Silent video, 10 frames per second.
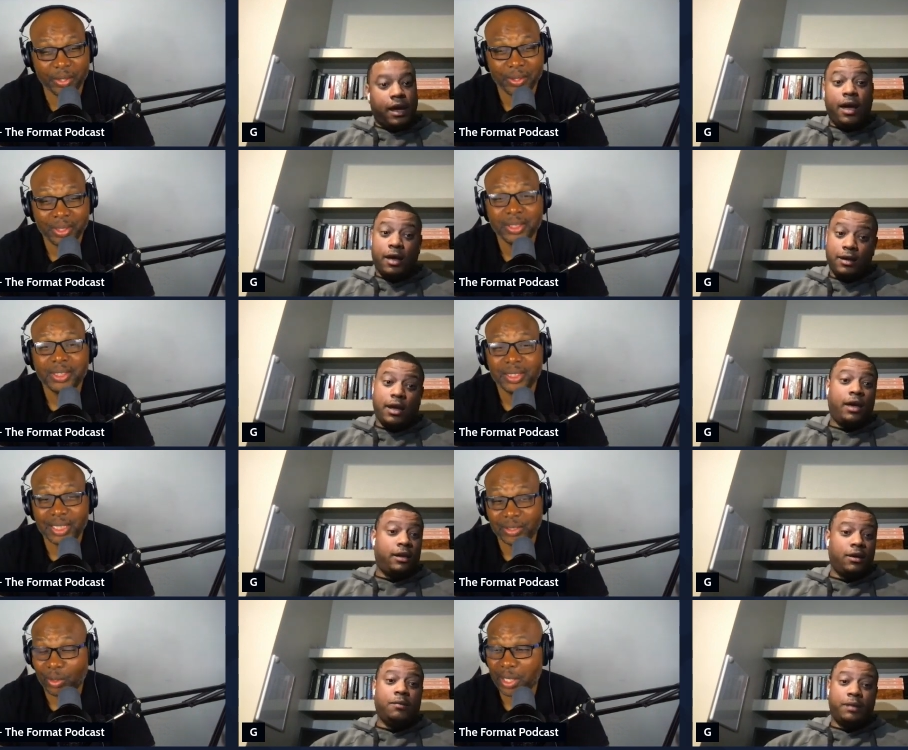Speaker 1: yeah, yeah.
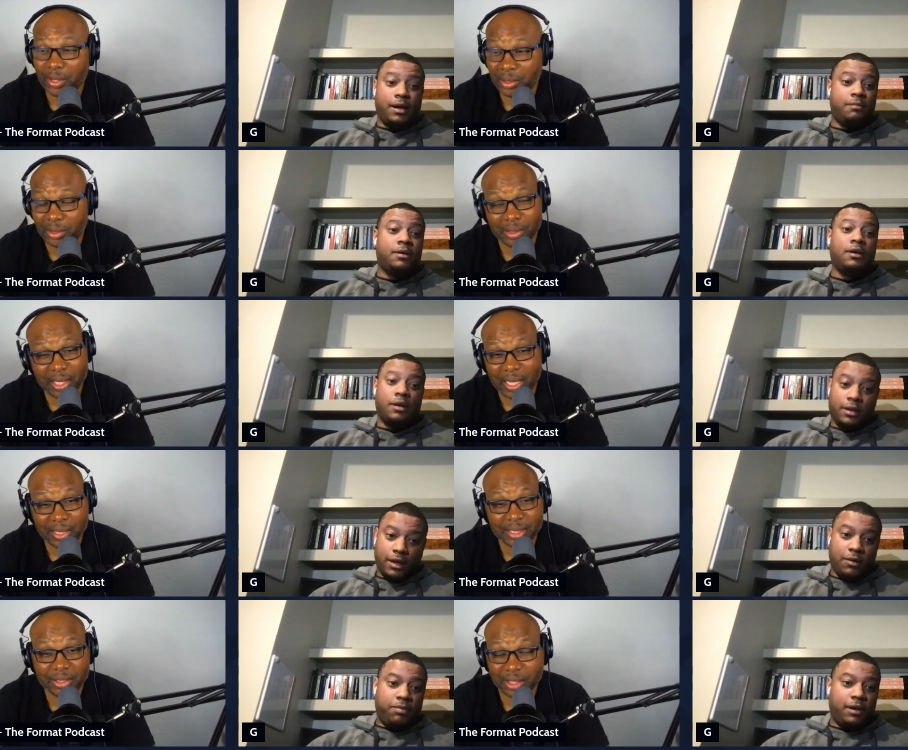they're gonna play him. We had to
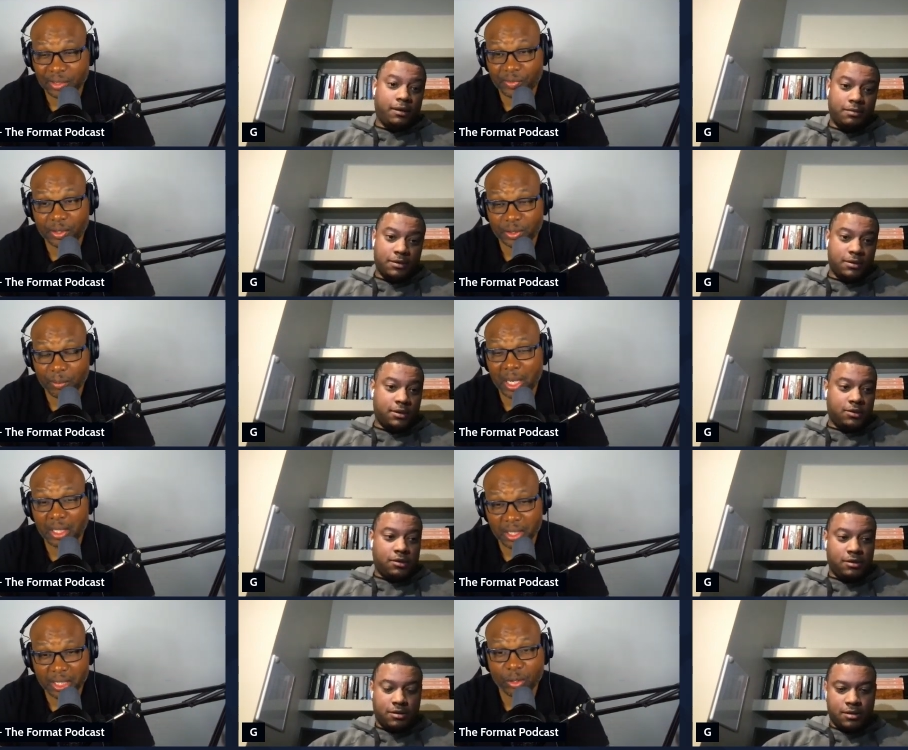get Justin Fields about it.
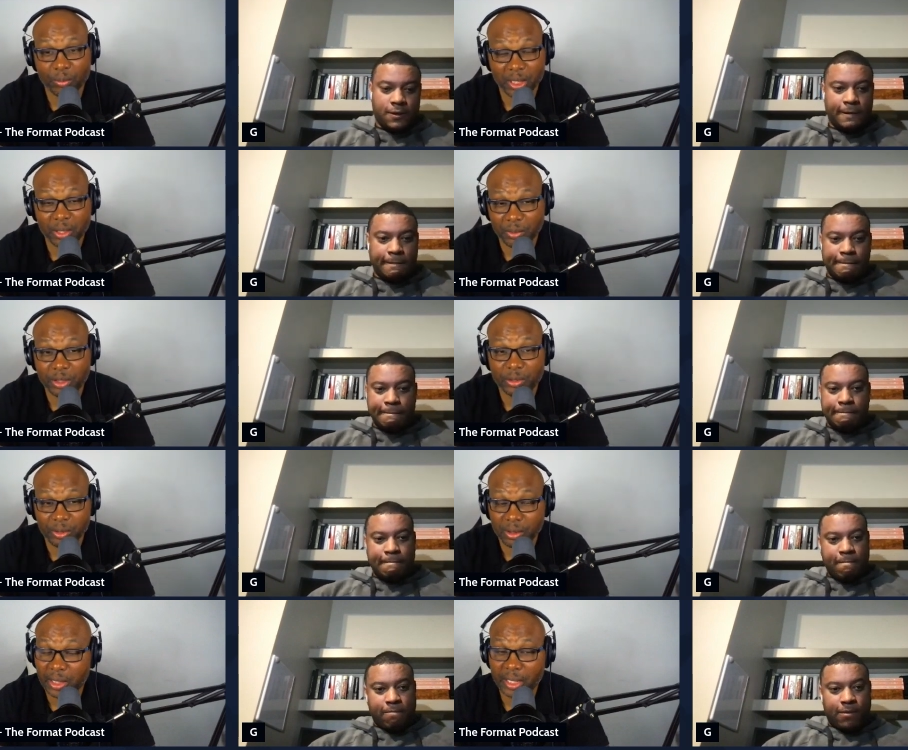They're gonna play him. He,
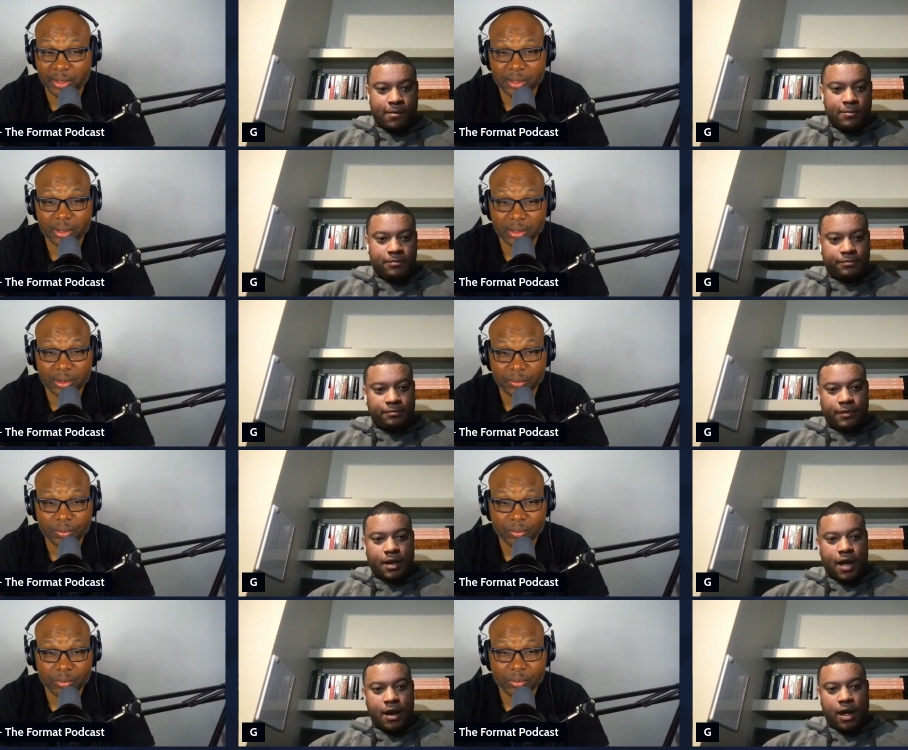yeah.
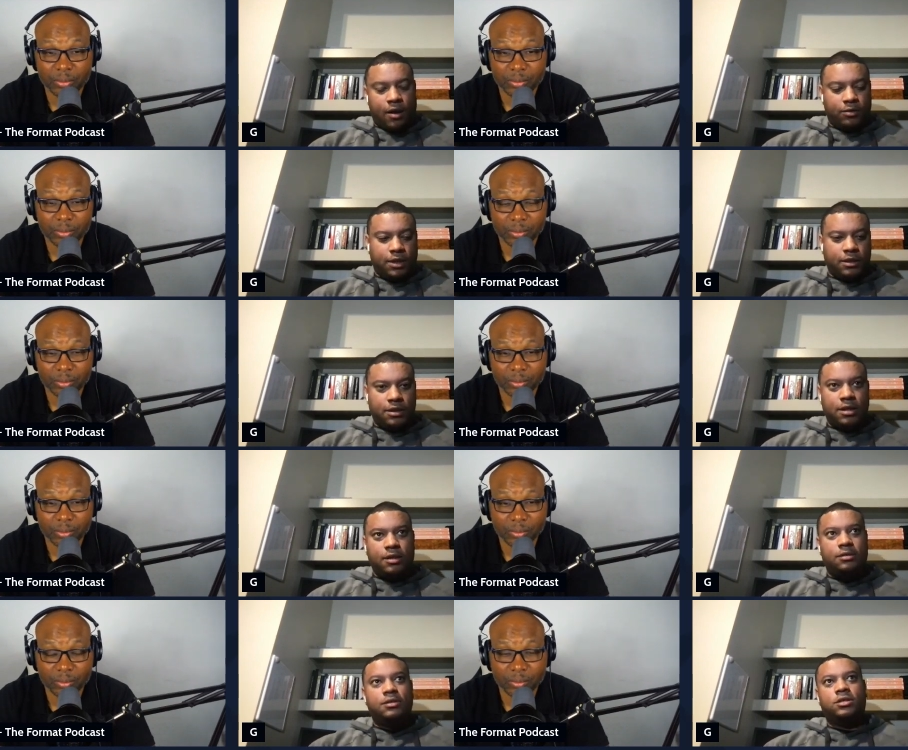
Speaker 2: Yeah, I, I, don't think
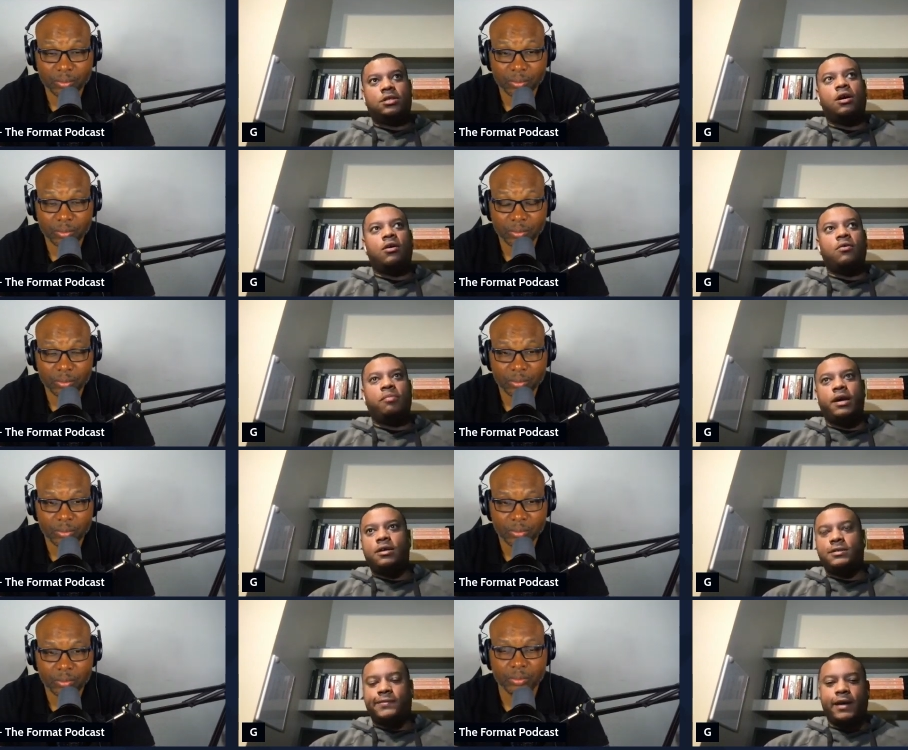the the Chicago
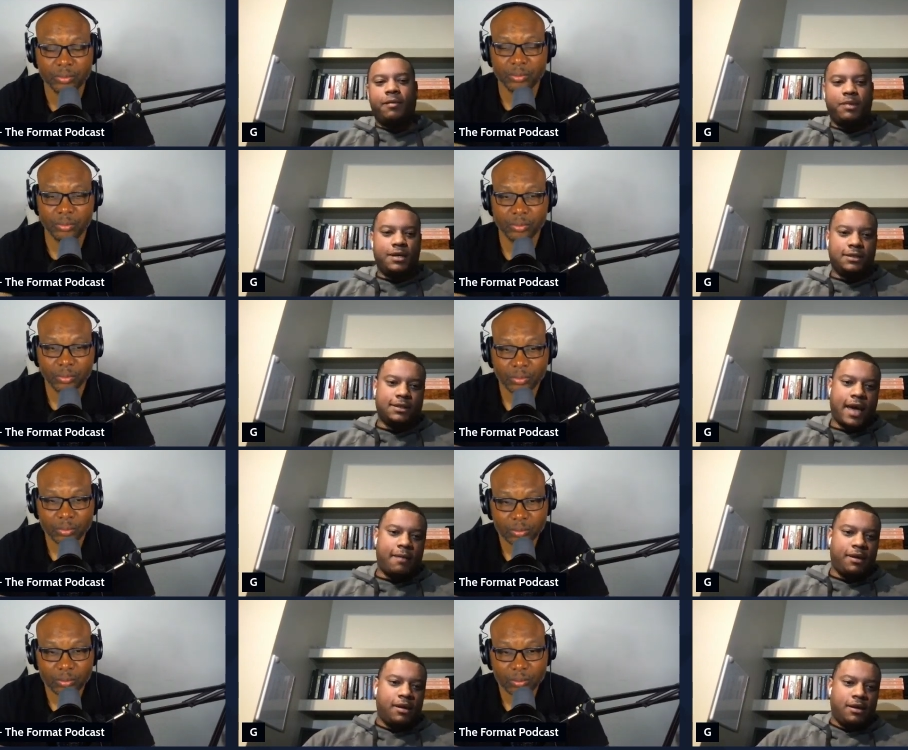Bears fan base is
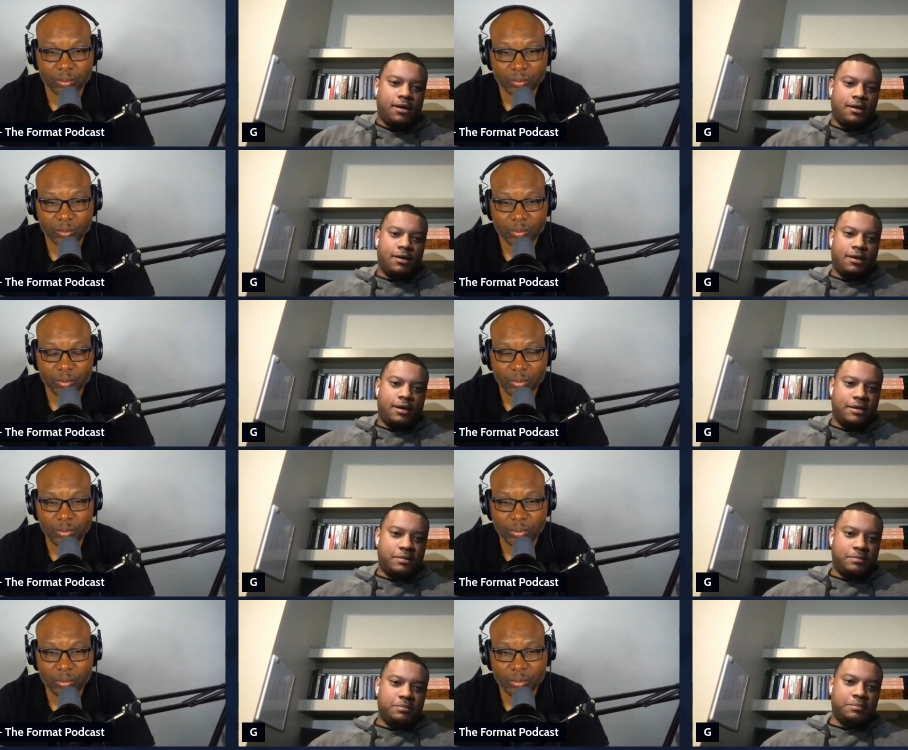happy.
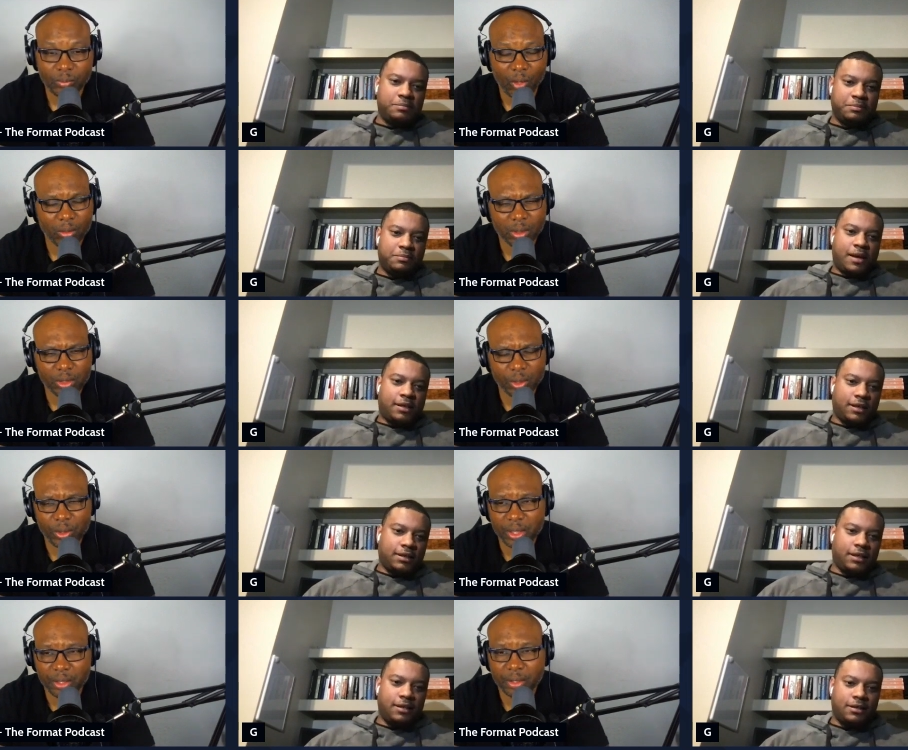Um, I don't think so
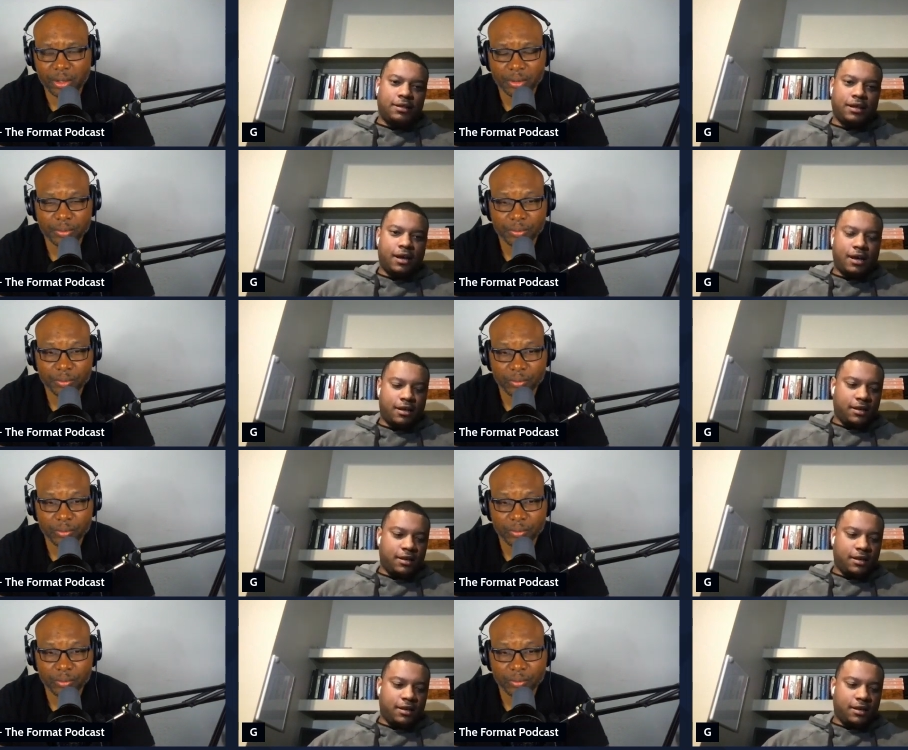either. Think, yeah,